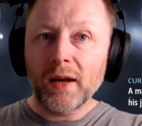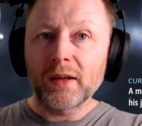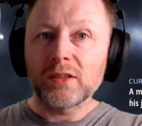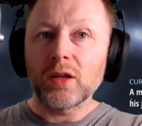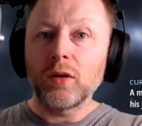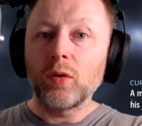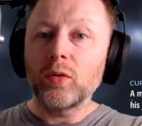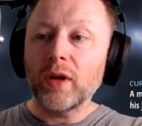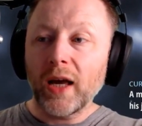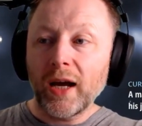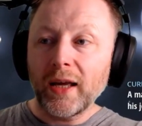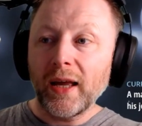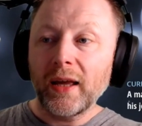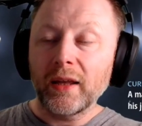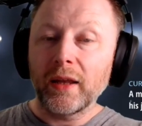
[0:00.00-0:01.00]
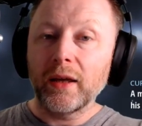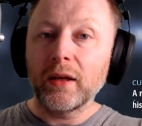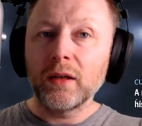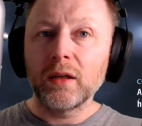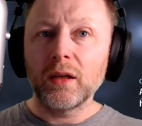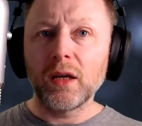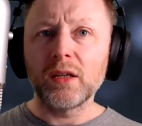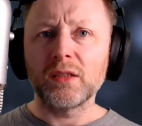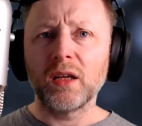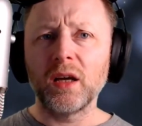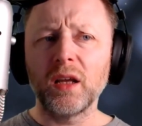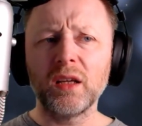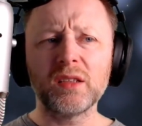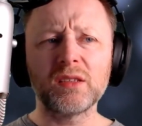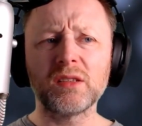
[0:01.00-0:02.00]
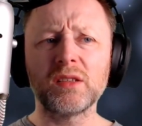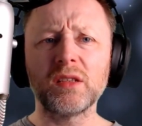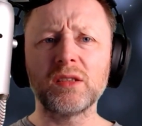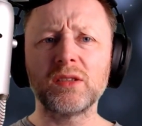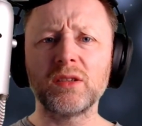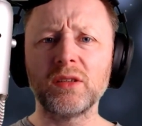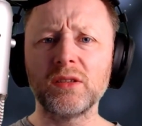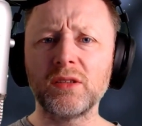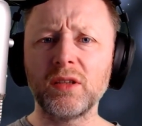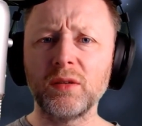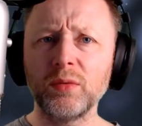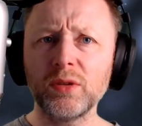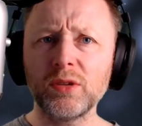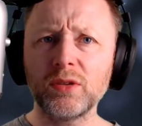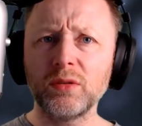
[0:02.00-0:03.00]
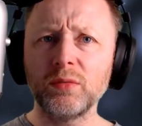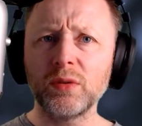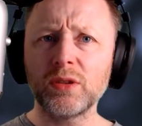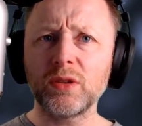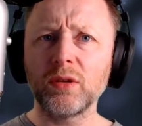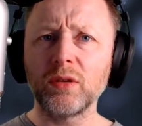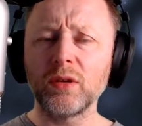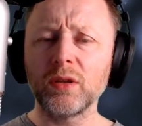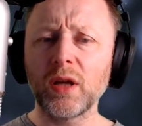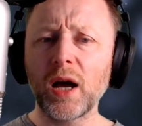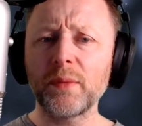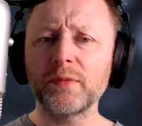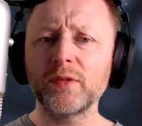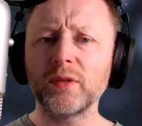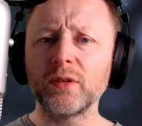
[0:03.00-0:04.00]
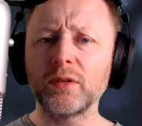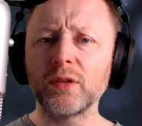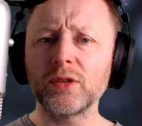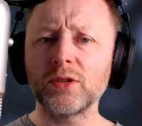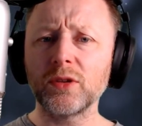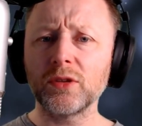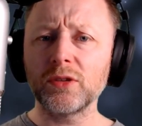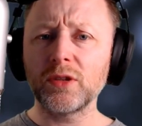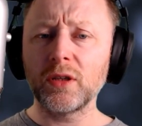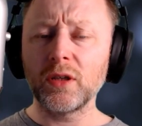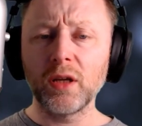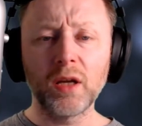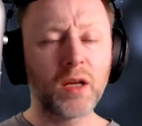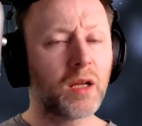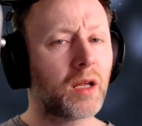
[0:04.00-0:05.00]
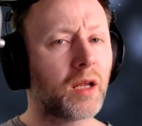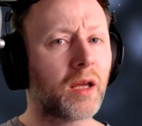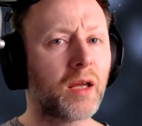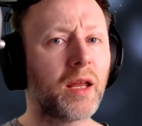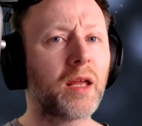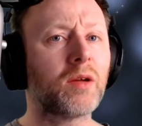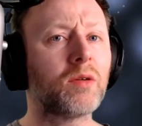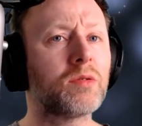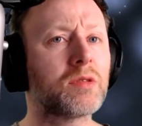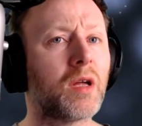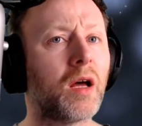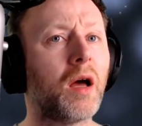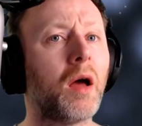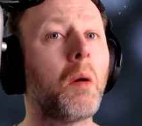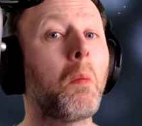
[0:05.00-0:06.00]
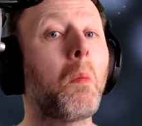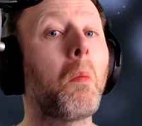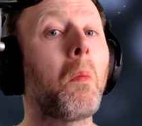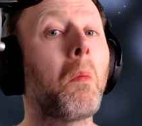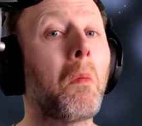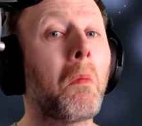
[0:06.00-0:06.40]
And there's an old guy here there, is like, this is disgusting, what's, what's going on, absolutely disgusting. And Craig goes like that.